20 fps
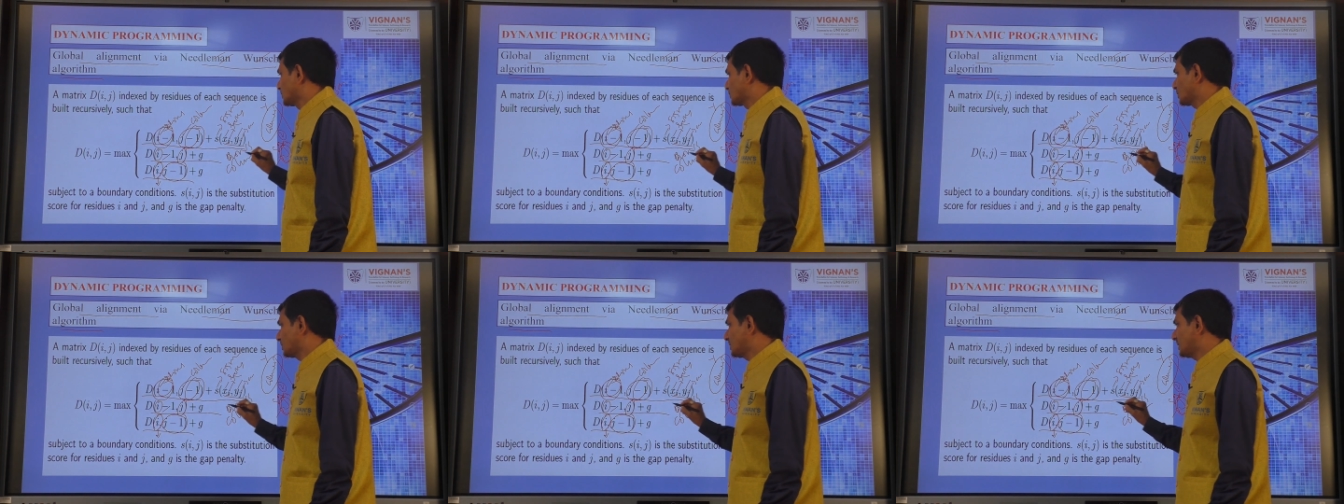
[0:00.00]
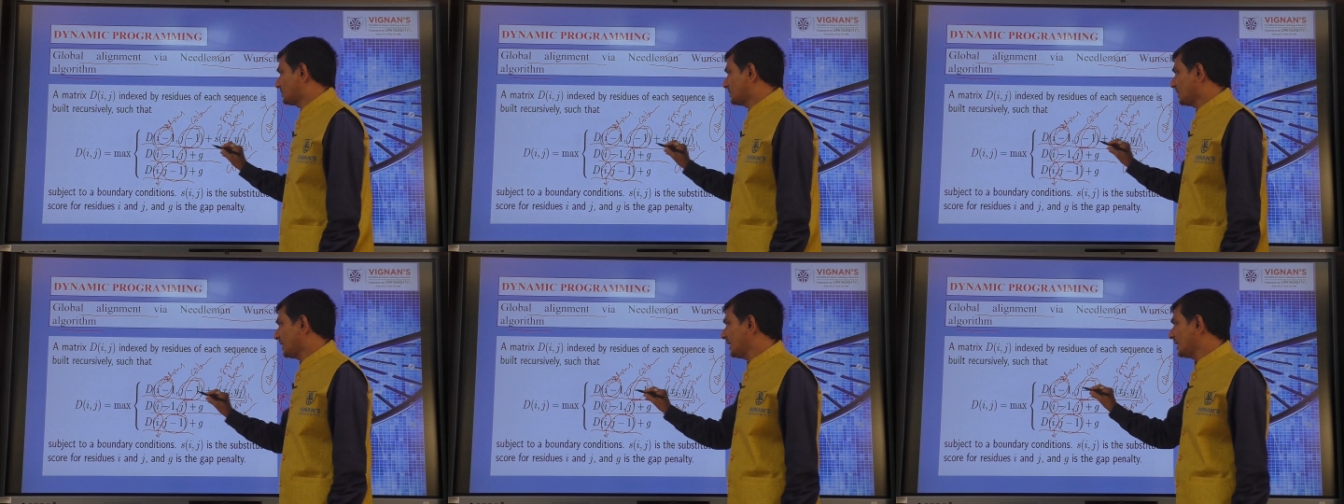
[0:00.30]
So, the
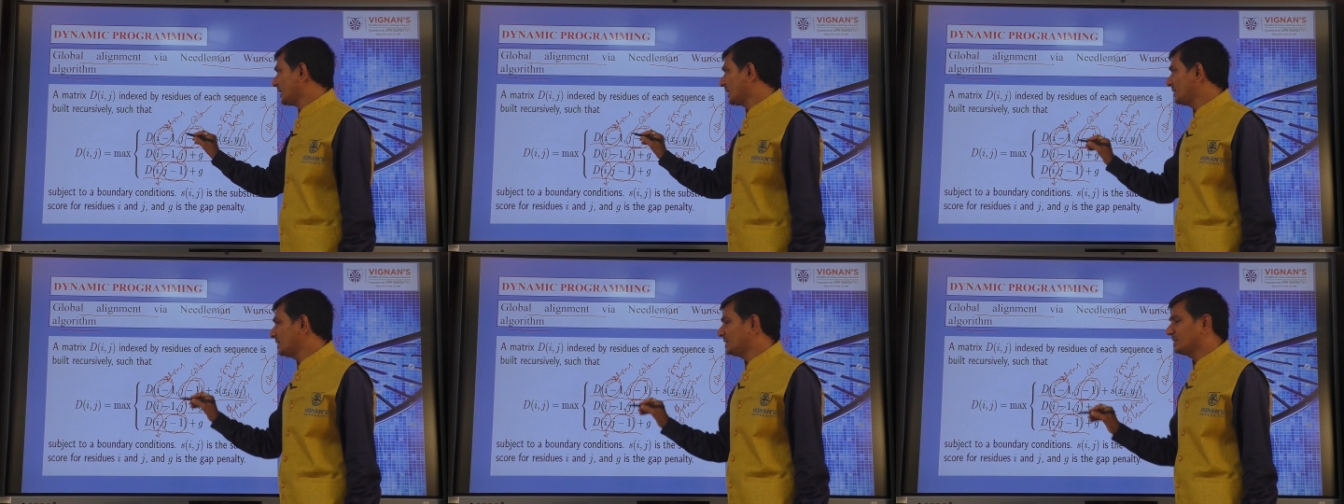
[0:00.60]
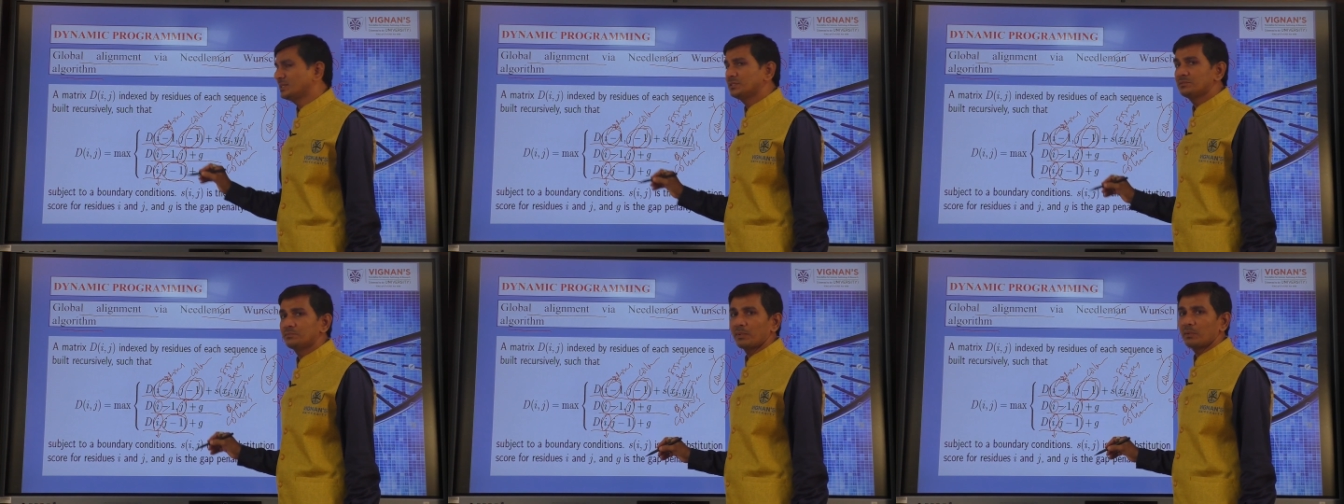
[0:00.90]
three
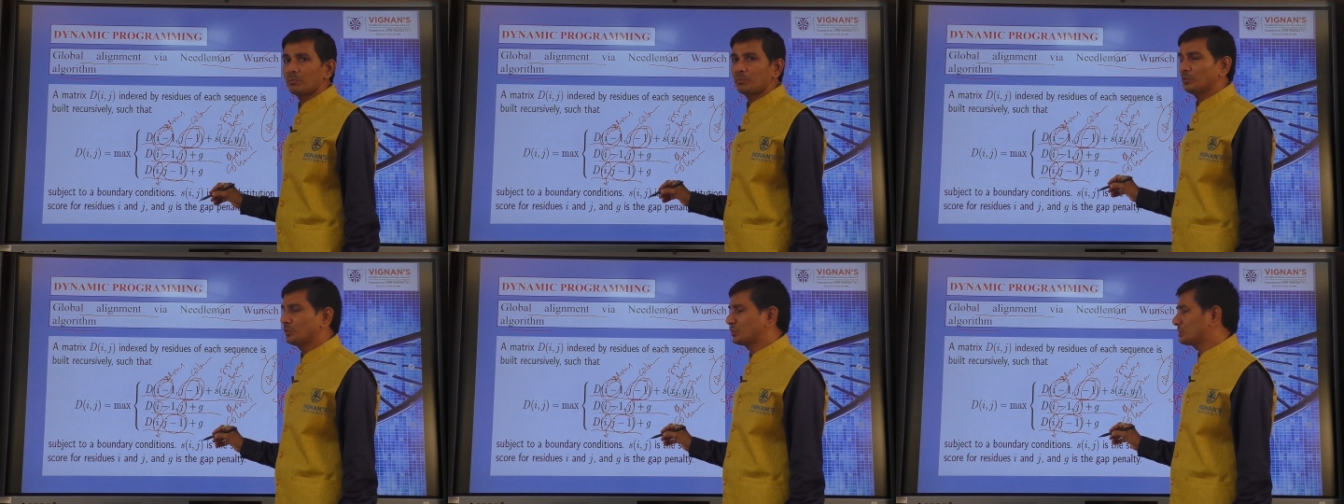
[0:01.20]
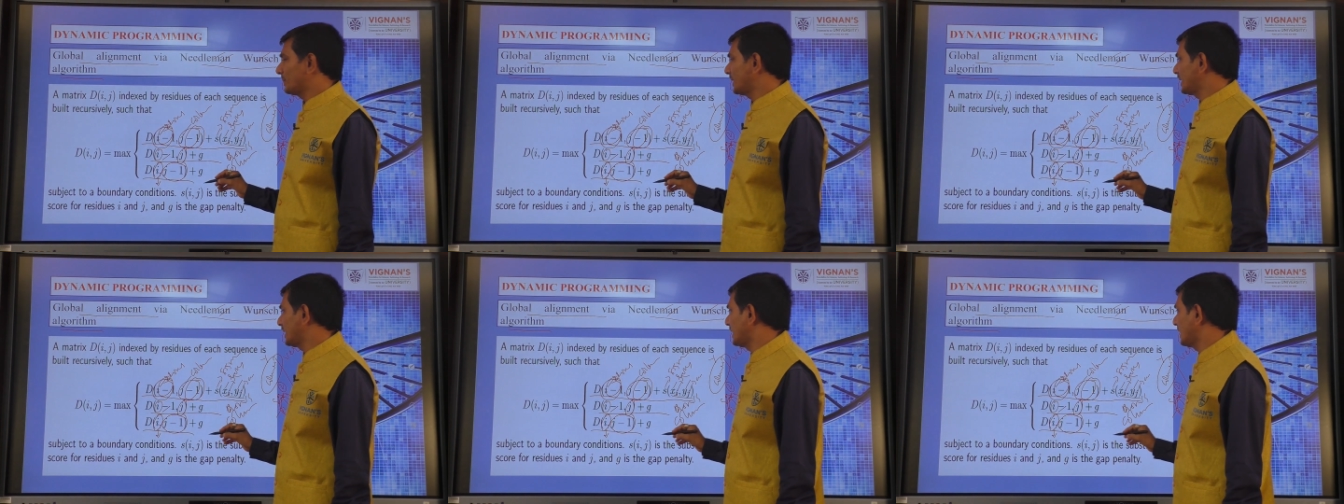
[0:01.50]
conditions proposed
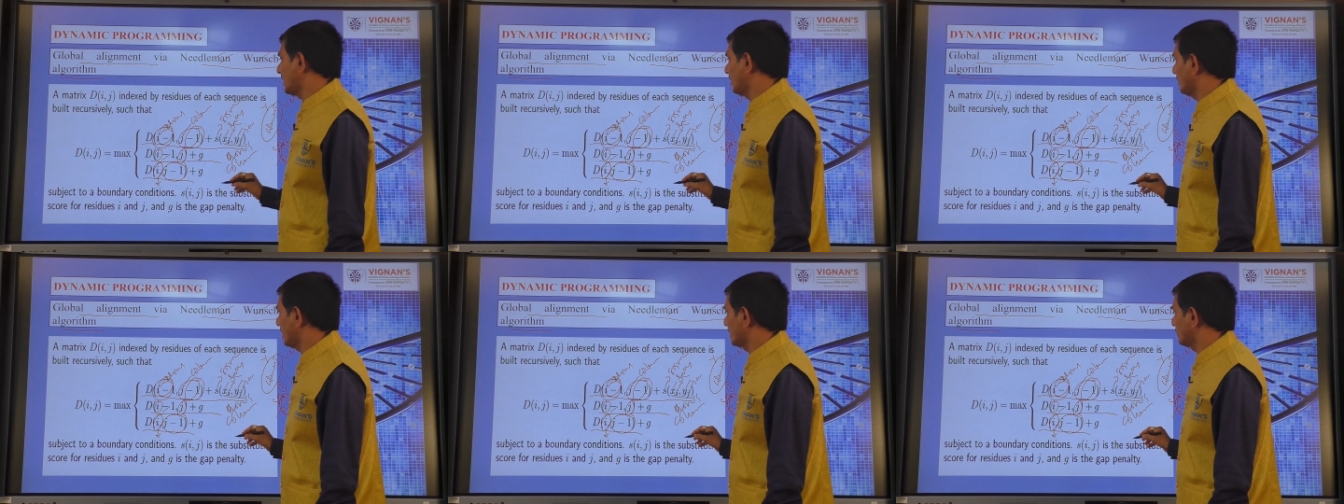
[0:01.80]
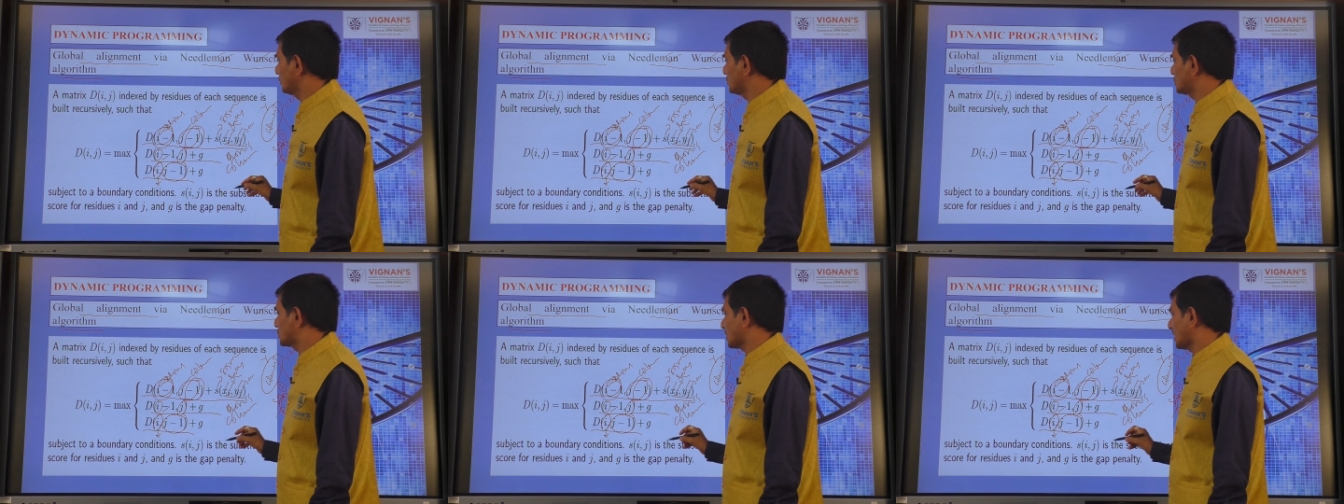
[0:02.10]
by
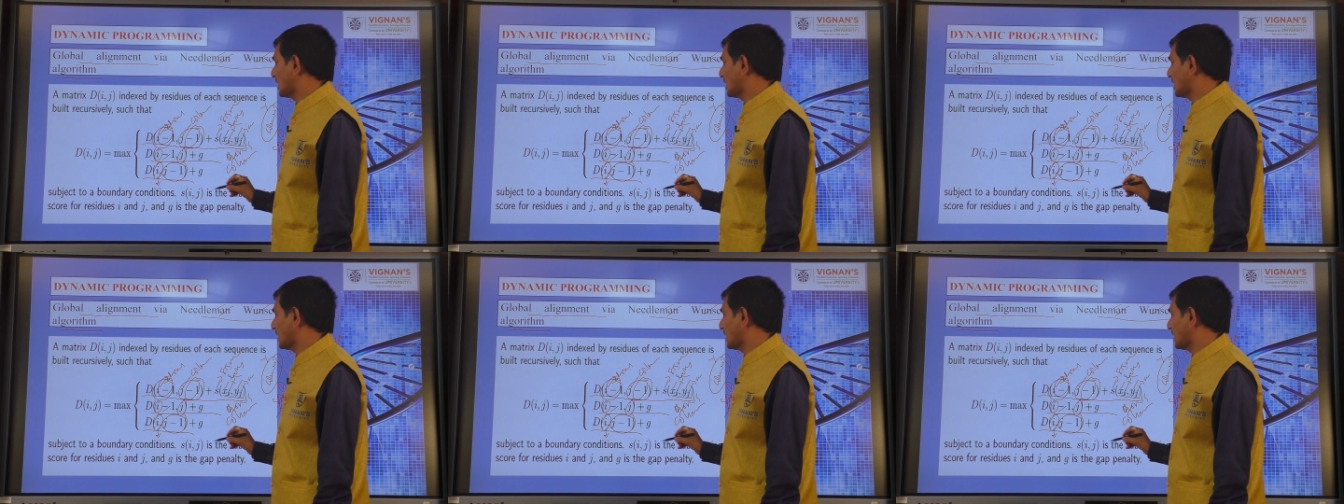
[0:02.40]
Needleman-Wunsch